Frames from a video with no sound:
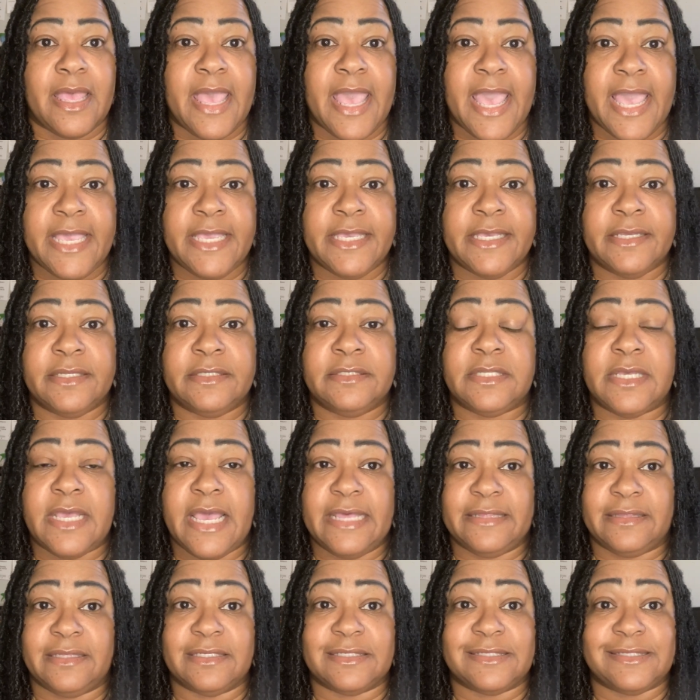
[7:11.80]
And
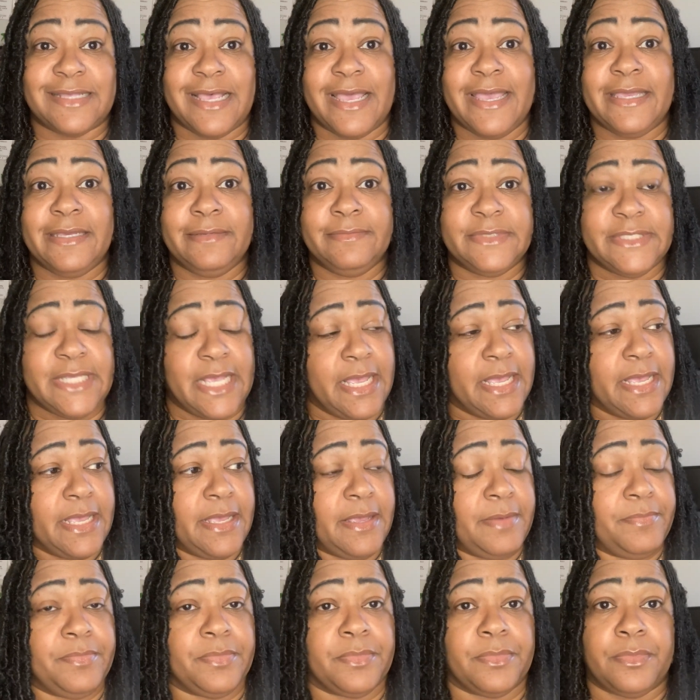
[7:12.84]
at the same
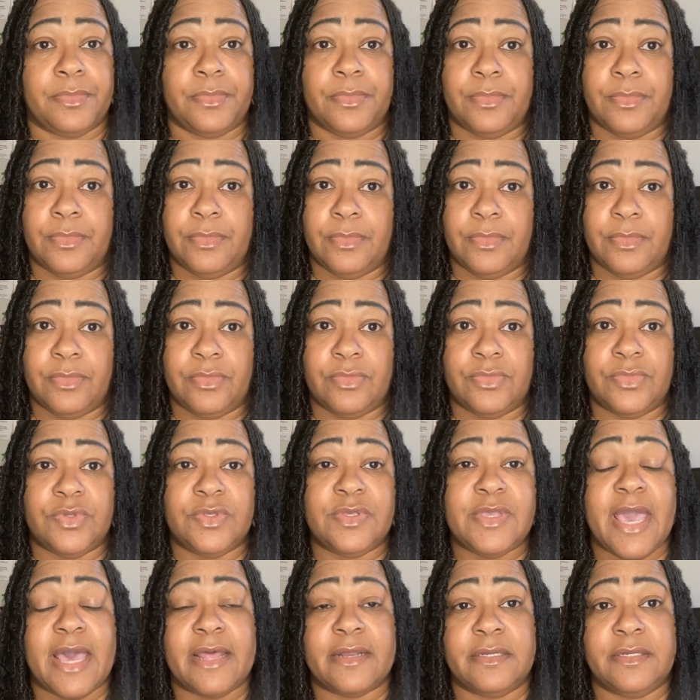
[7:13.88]
time, you
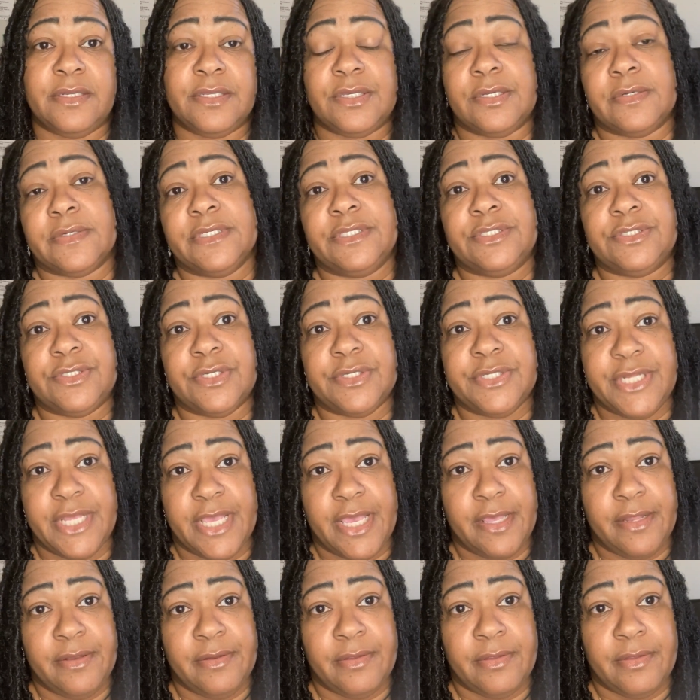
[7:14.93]
got to decrease your
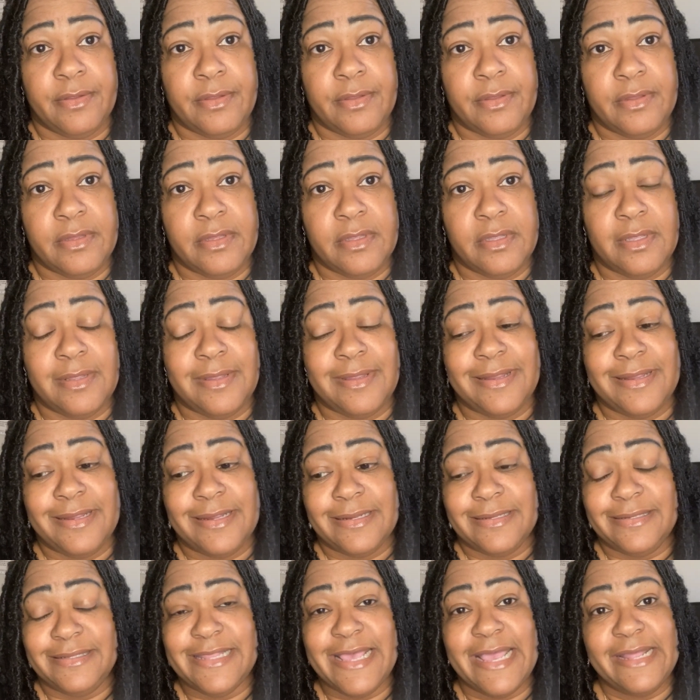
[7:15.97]
debt.
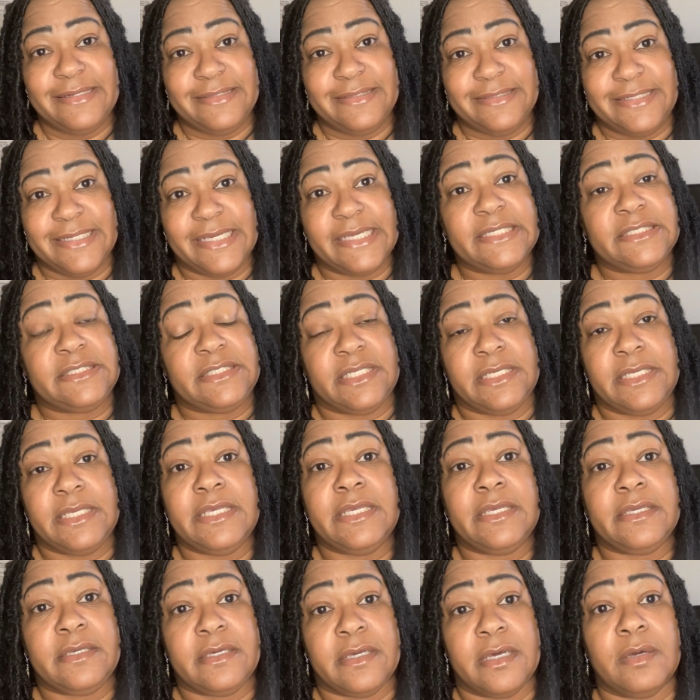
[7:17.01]
That debt to
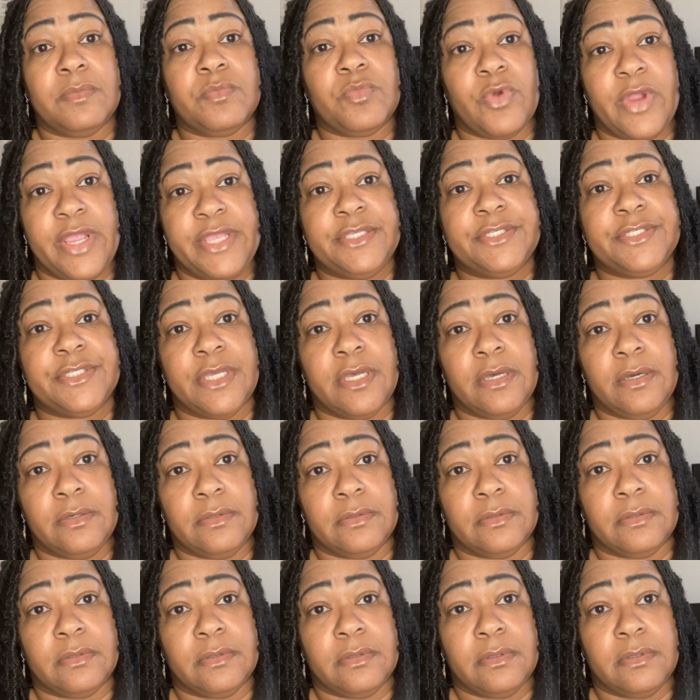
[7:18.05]
income ratio,
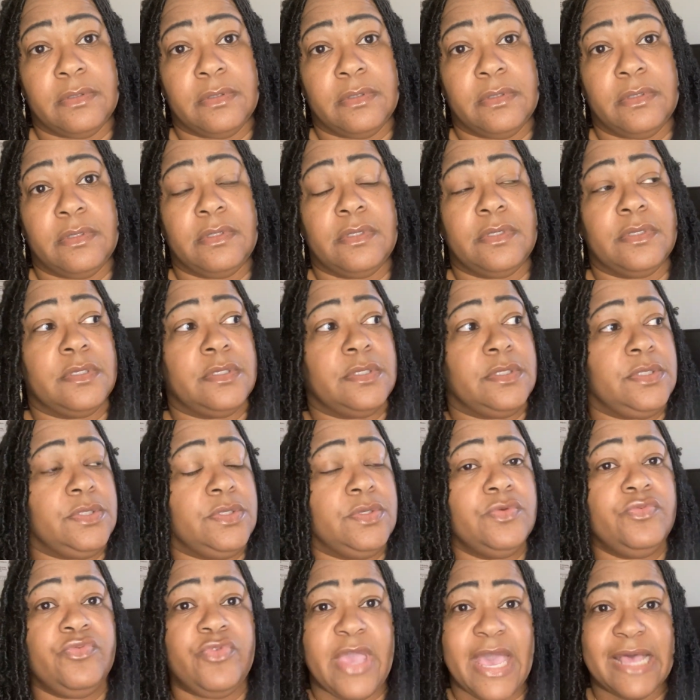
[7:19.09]

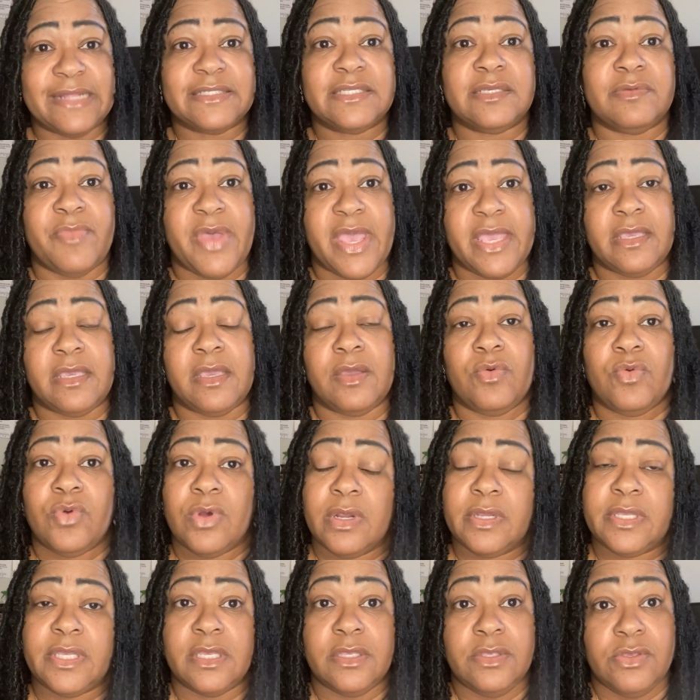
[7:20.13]
you've got to make it
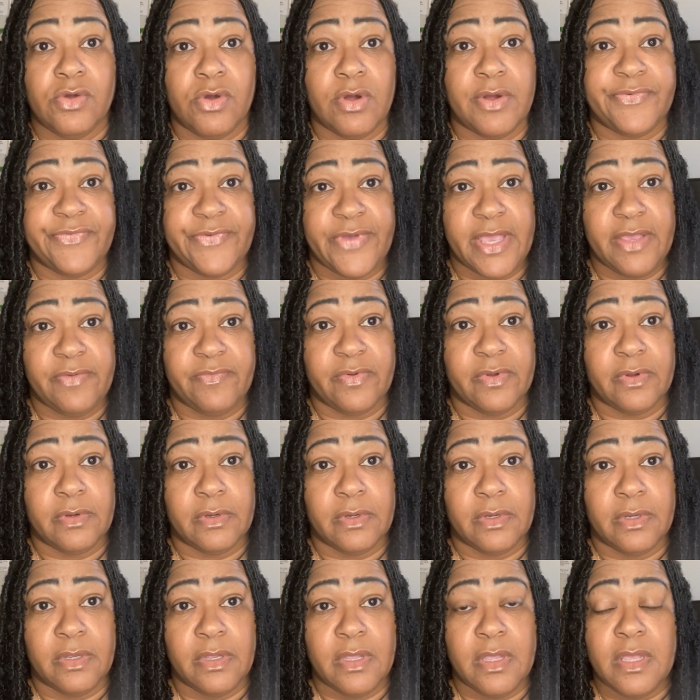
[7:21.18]
work in your favor.
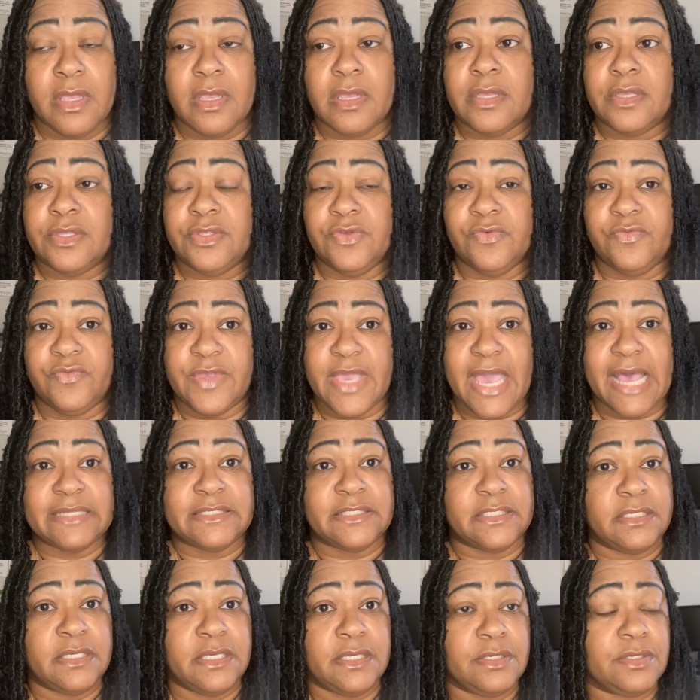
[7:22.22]
You've got
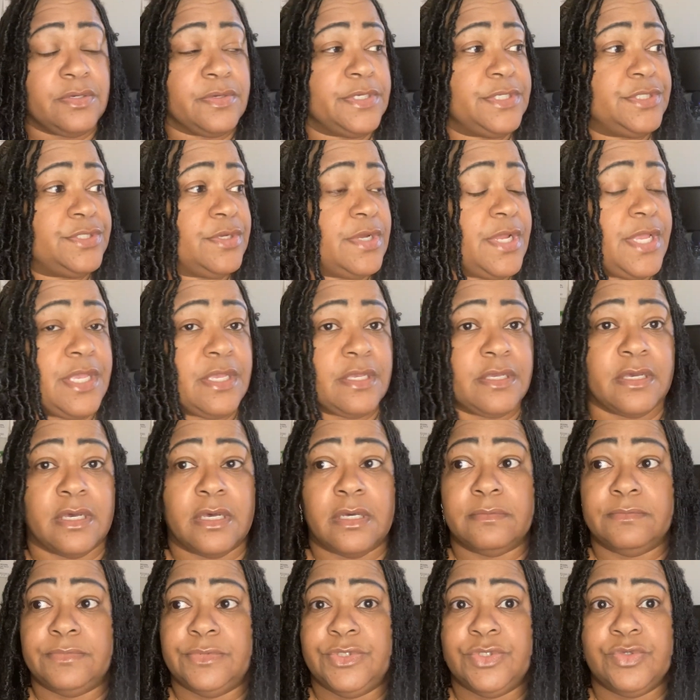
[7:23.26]
to increase your
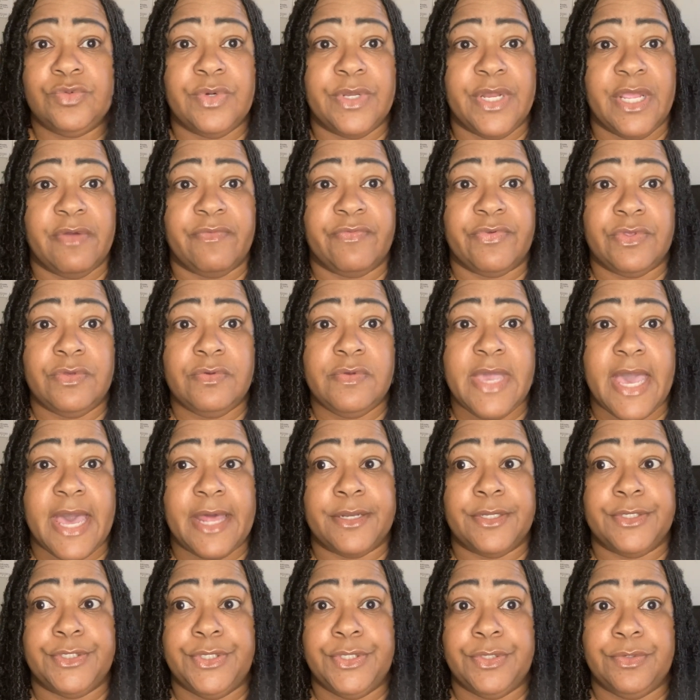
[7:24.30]
income. Do whatever you
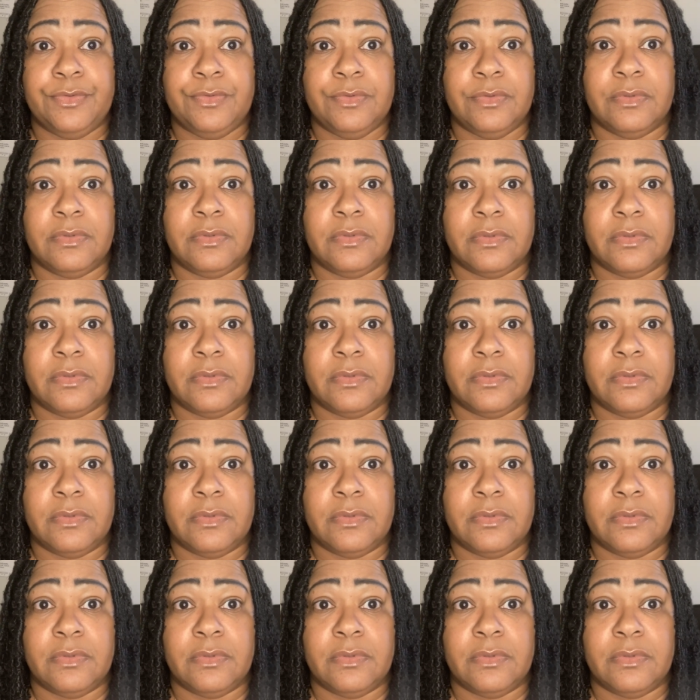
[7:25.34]
got to do.